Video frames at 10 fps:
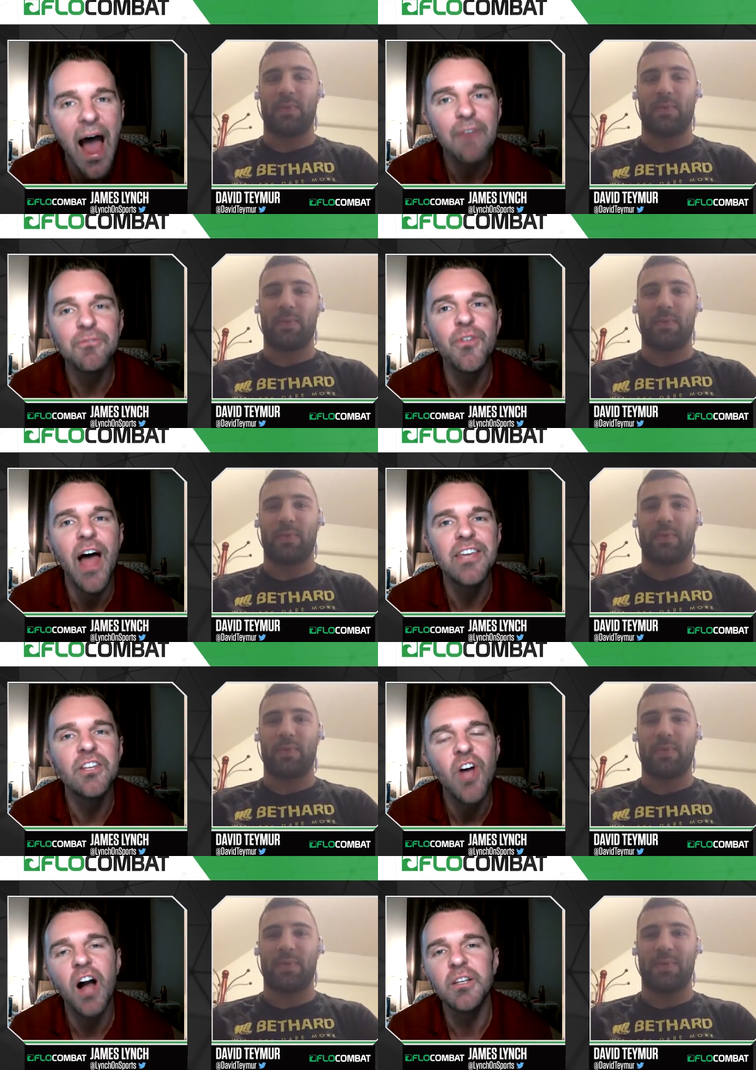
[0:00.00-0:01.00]
Speaker 1: after that you
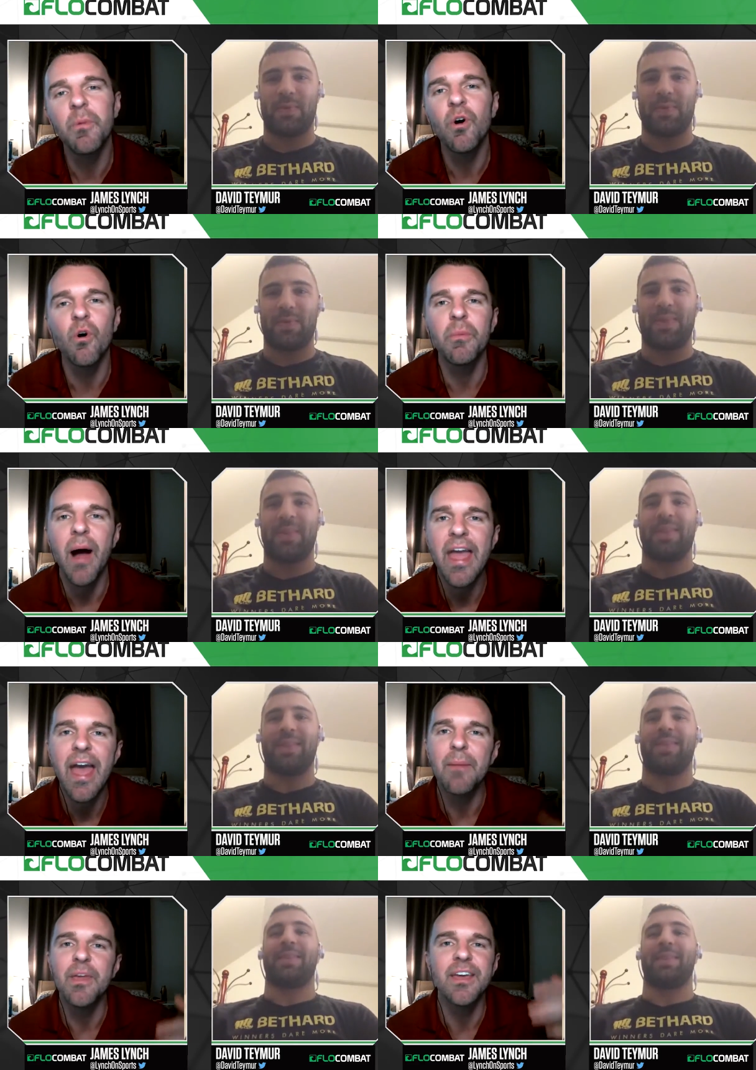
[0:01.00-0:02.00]
talked about going to
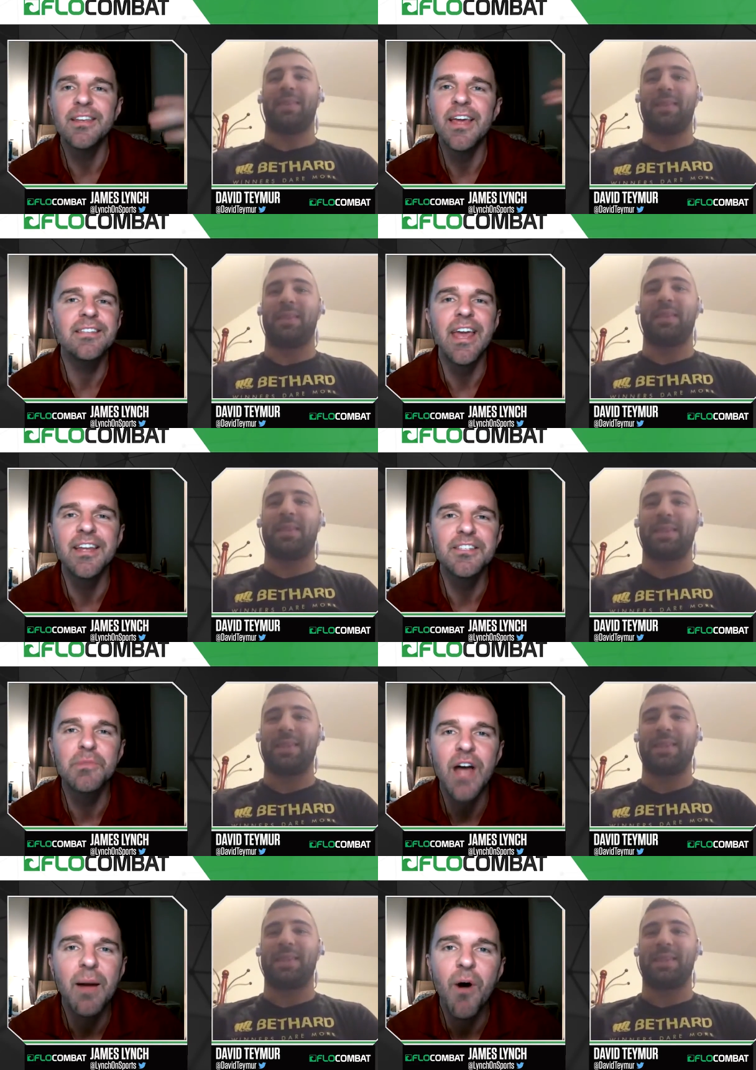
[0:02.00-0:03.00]
Miami and, and taking some
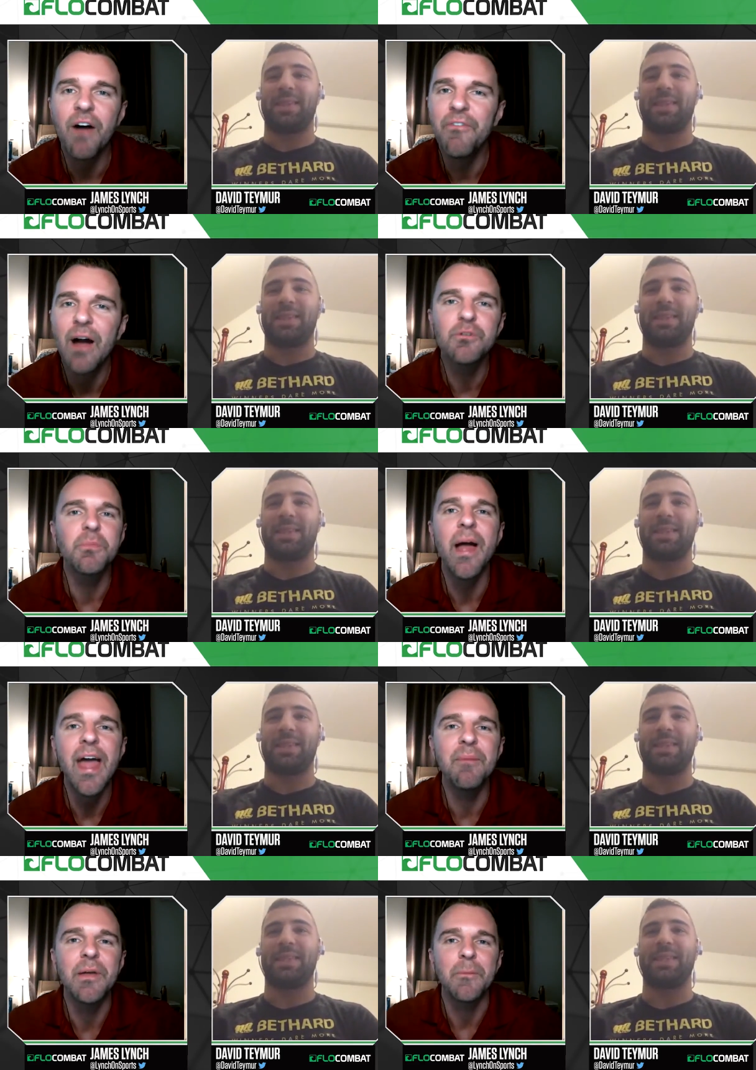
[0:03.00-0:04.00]
time off. How was
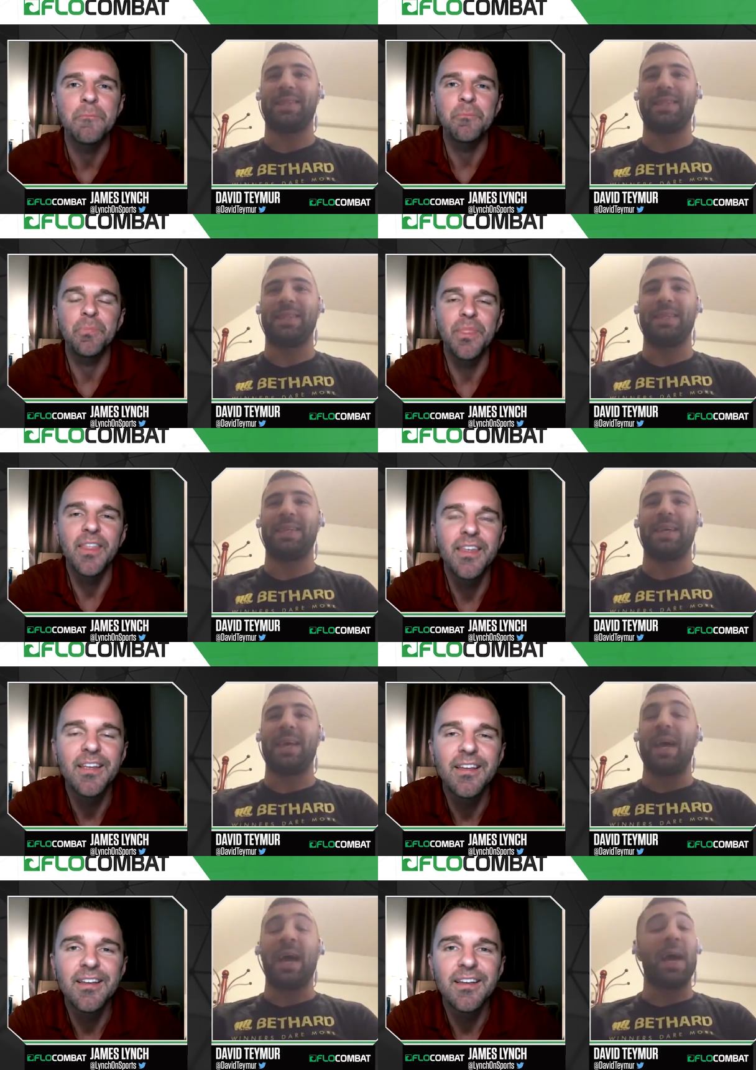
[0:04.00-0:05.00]
Miami?
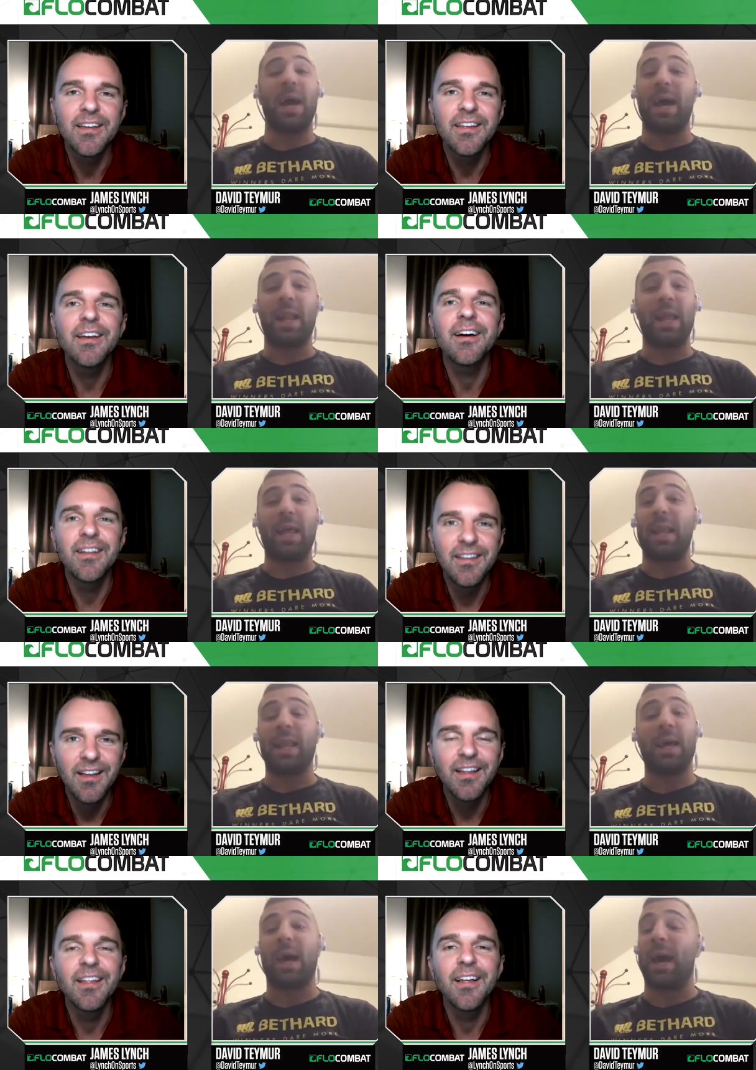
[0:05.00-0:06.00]
Yeah,
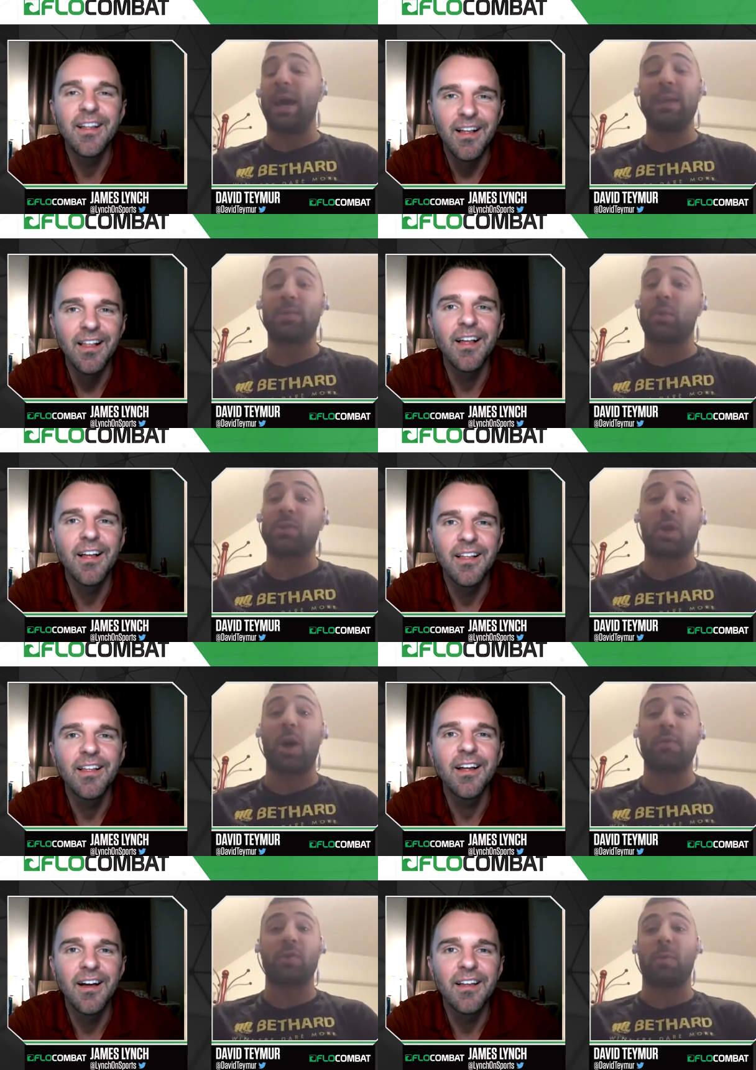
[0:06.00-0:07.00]
Speaker 2: I, it was
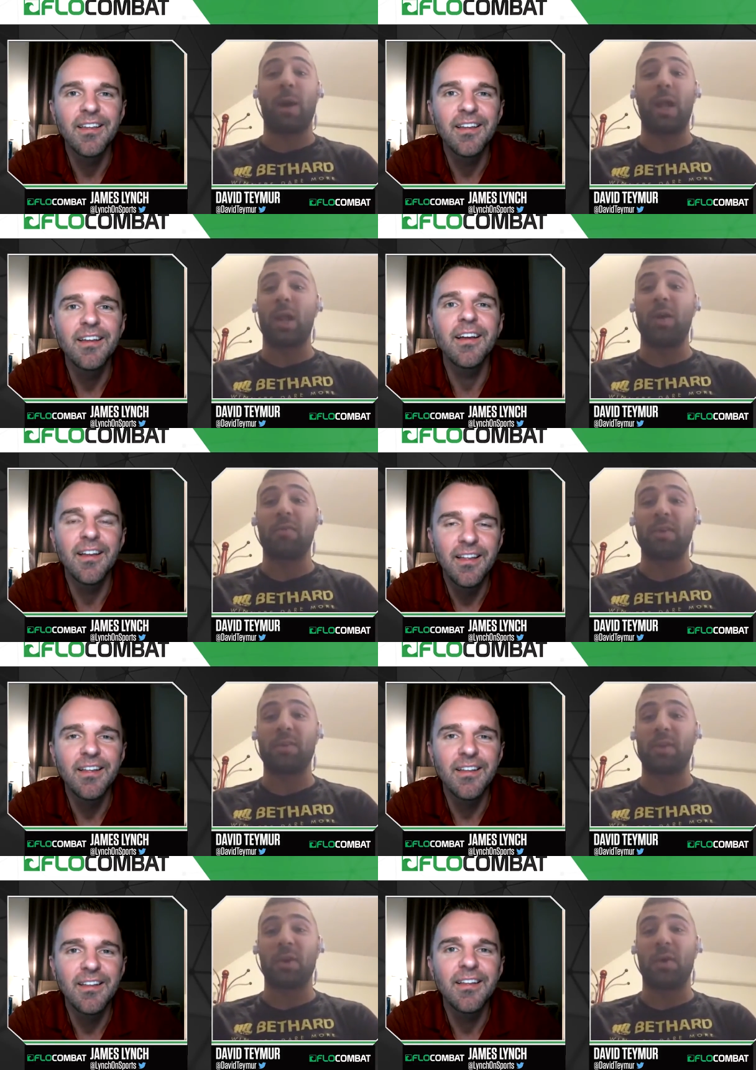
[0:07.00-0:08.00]
awesome. I love it. You
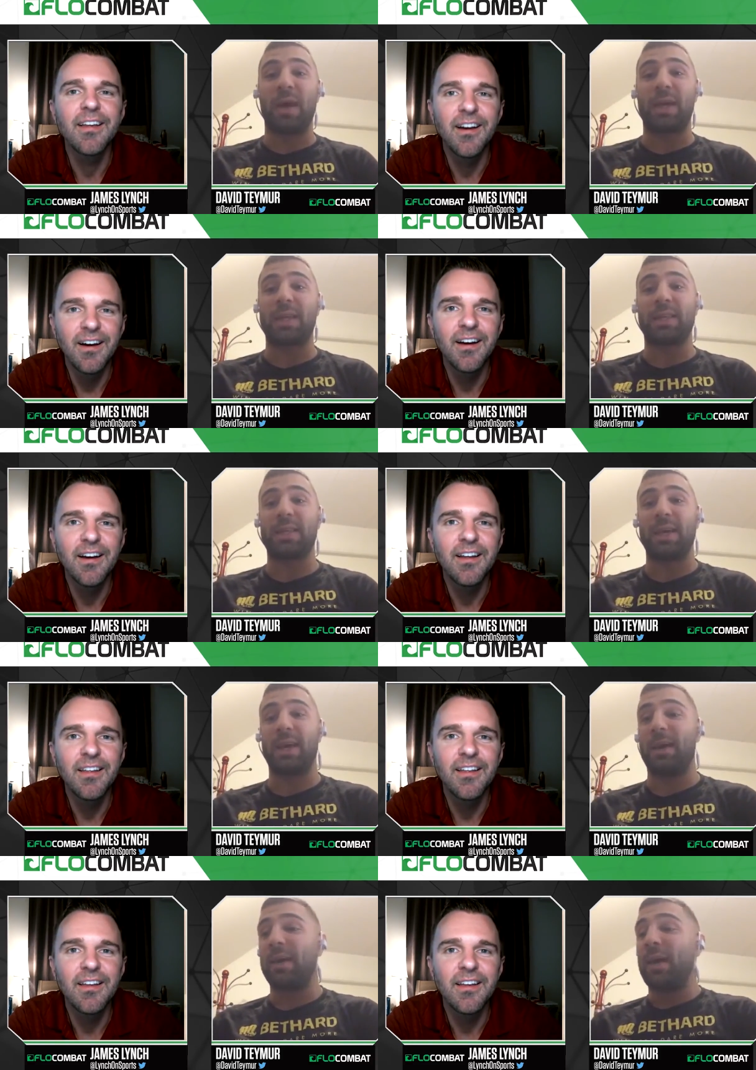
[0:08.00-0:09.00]
know, I get
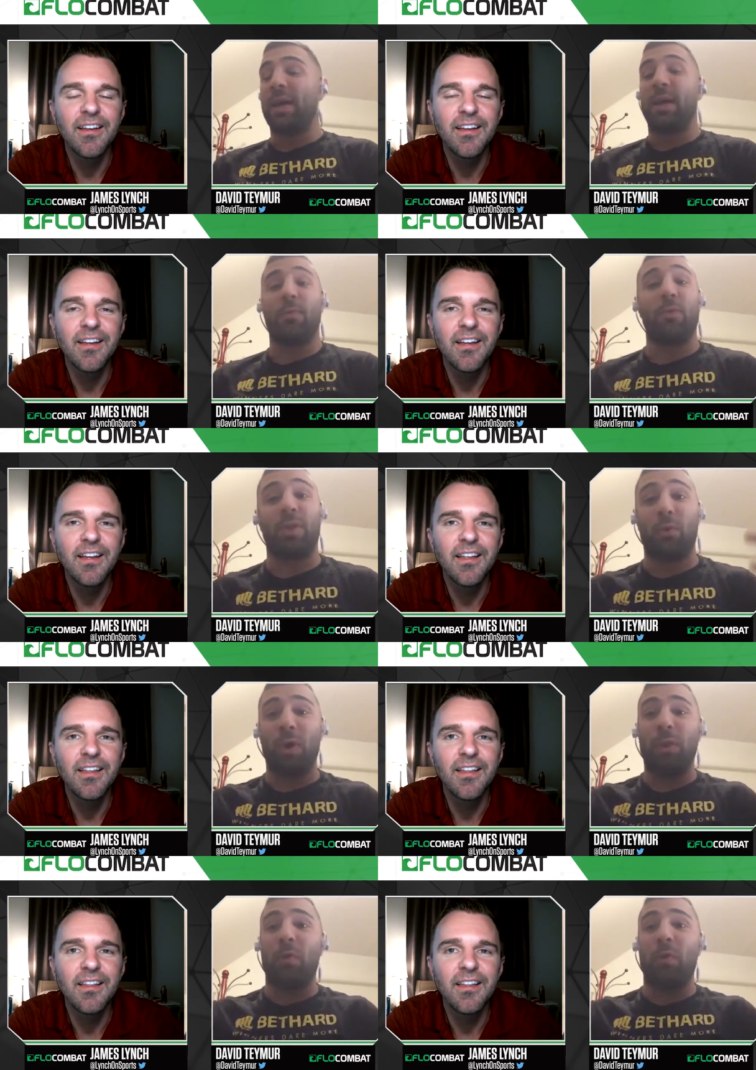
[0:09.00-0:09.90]
uh, the weather